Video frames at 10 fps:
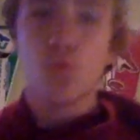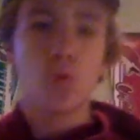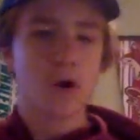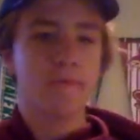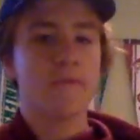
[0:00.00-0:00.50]

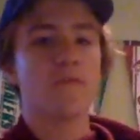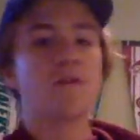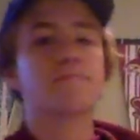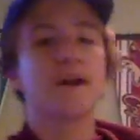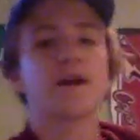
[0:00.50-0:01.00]
Welcome
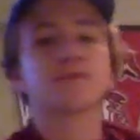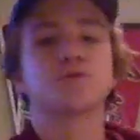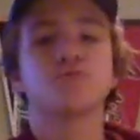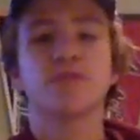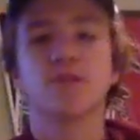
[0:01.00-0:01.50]
everyone back
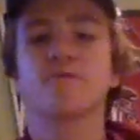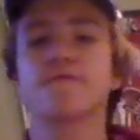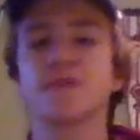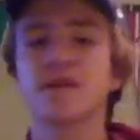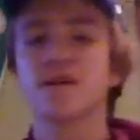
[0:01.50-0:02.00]
to another
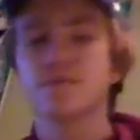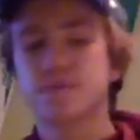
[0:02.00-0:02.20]
video.